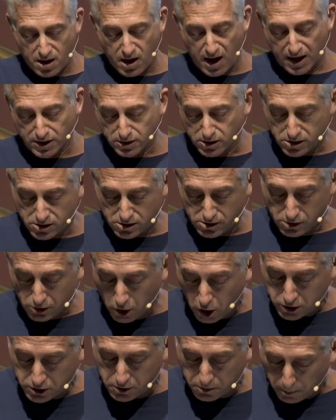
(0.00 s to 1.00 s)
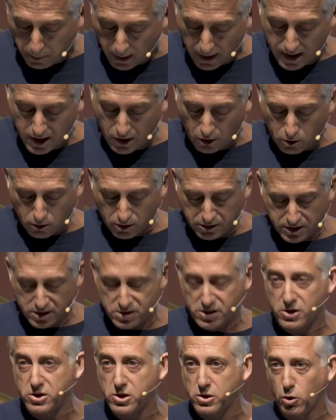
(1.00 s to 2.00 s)
and not pay all these
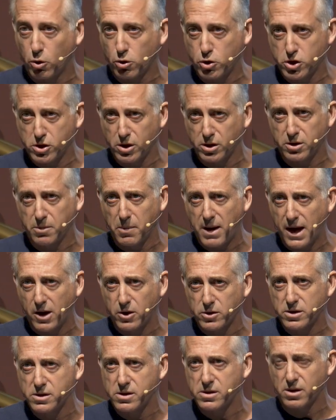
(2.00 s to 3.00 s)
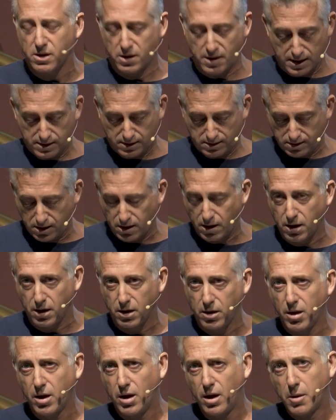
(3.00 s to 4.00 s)
extortionate amounts that
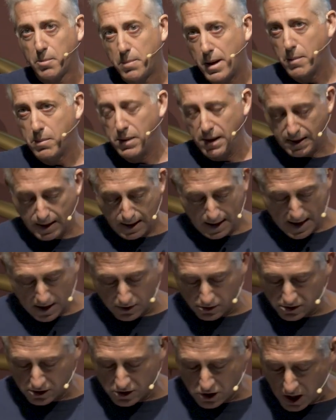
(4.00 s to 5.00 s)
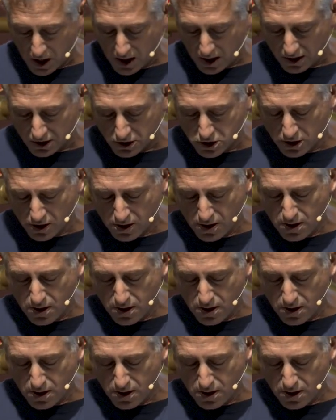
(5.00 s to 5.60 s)
public clouds charge.